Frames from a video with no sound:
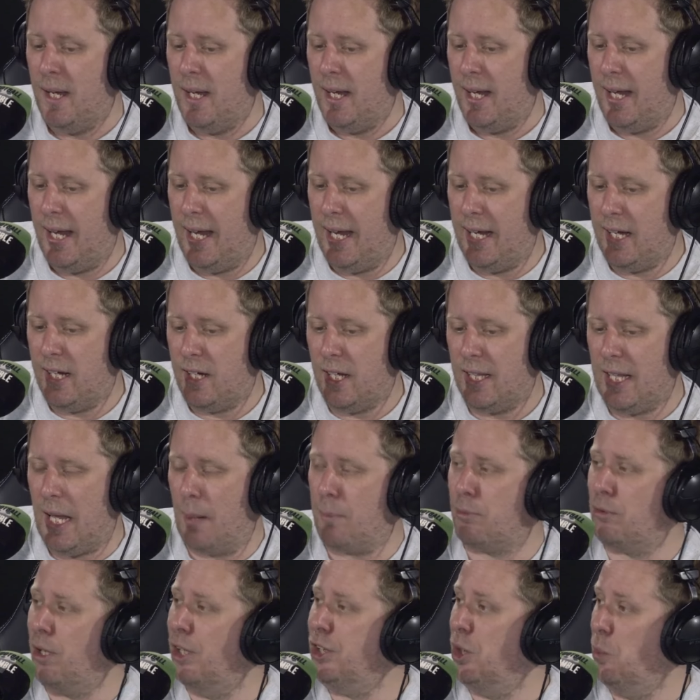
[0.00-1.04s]
in
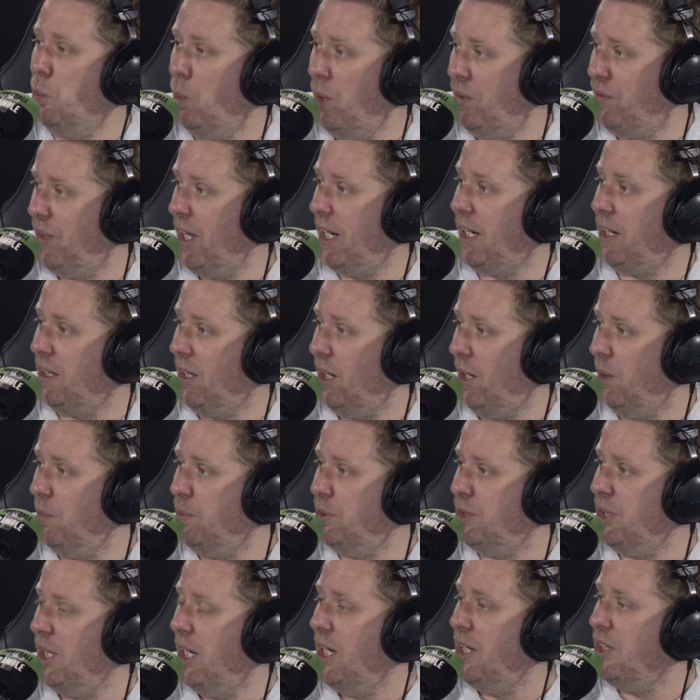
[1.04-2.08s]
collaboration with their
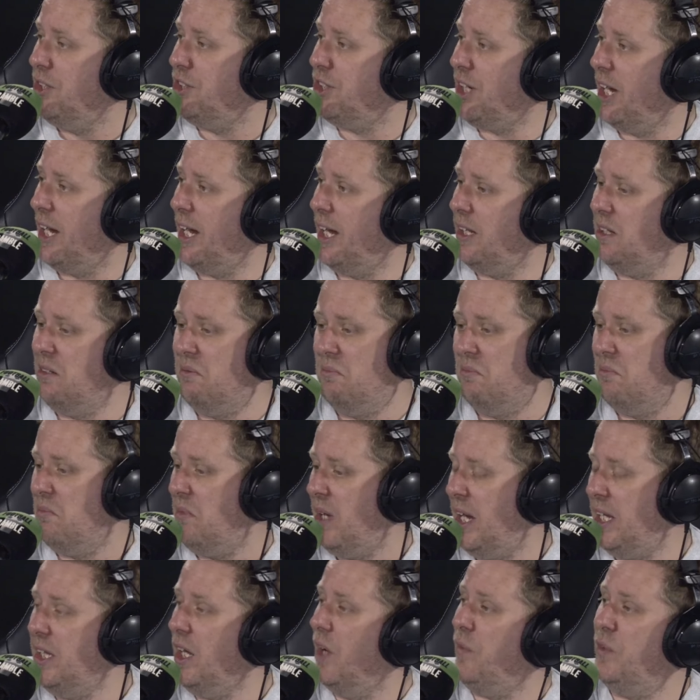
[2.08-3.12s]
clubs saying
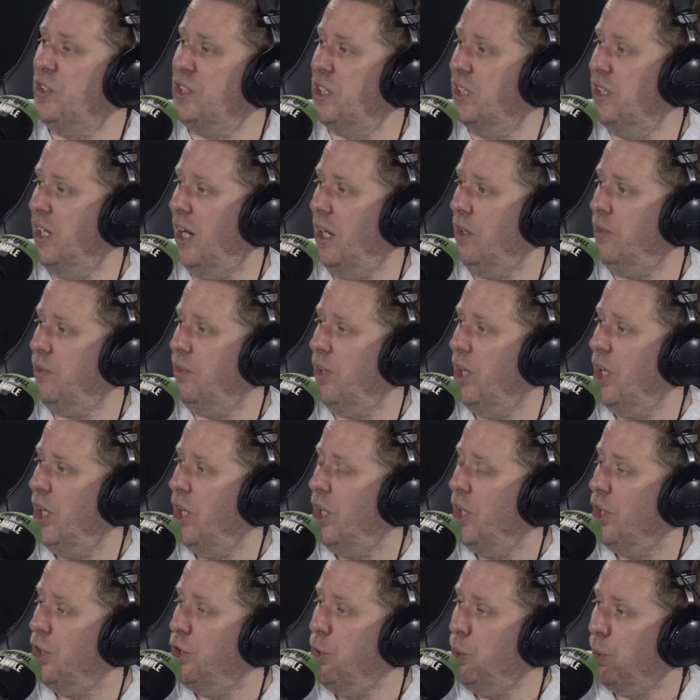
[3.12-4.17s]
enough is enough
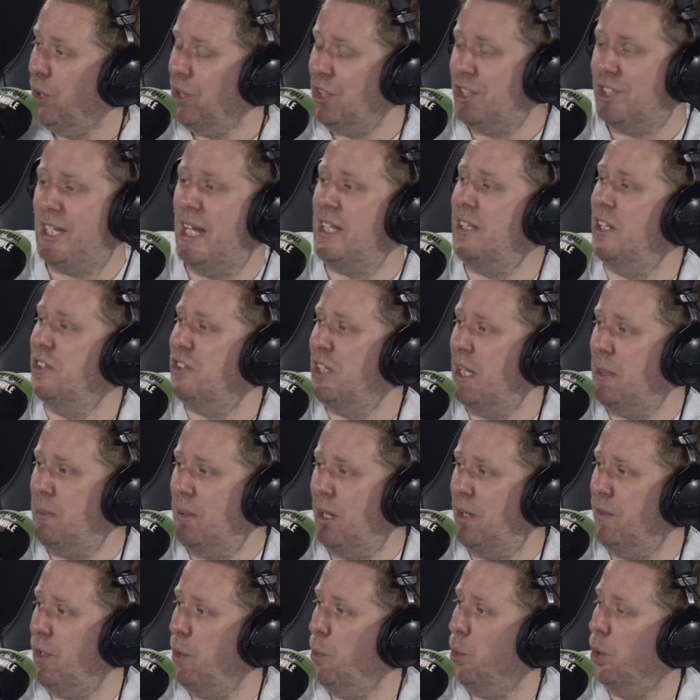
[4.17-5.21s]
you can send a team
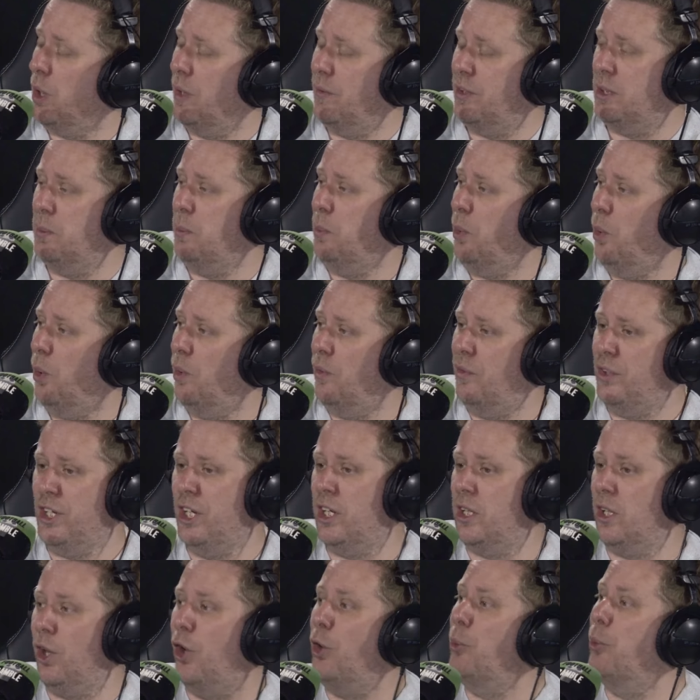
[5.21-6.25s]
there if you want, if it's important for your
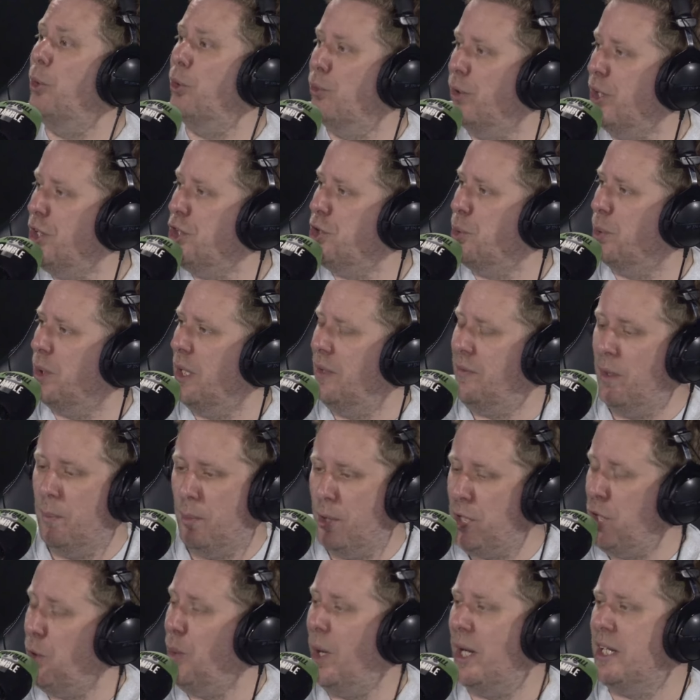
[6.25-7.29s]
global reach or whatever,
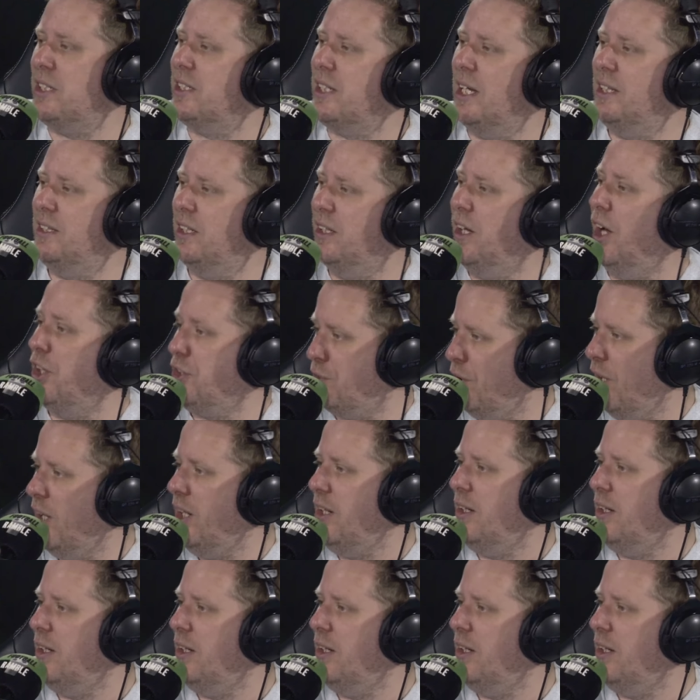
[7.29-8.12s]
but you ain't sending us, right?